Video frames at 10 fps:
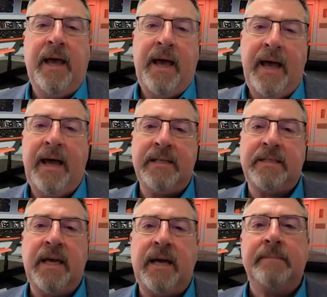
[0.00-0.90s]
Has
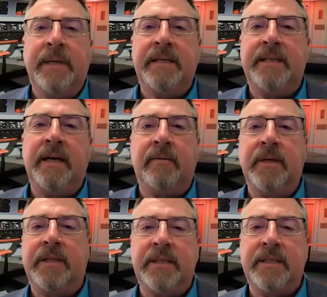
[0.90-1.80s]
that been dealt
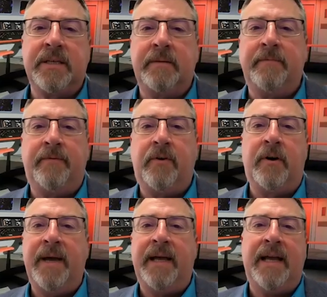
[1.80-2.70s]
with in some
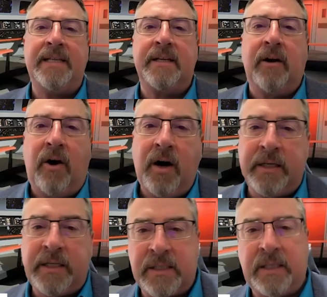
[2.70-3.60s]
form, and has it
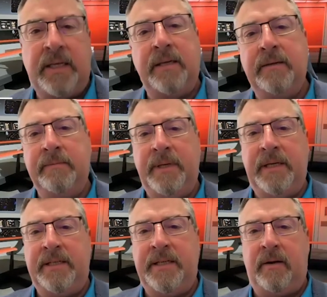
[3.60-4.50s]
honestly been
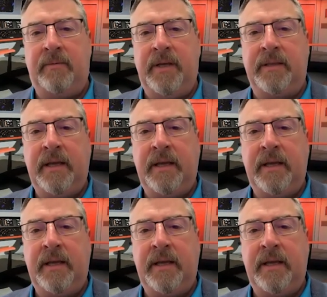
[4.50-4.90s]
dealt with?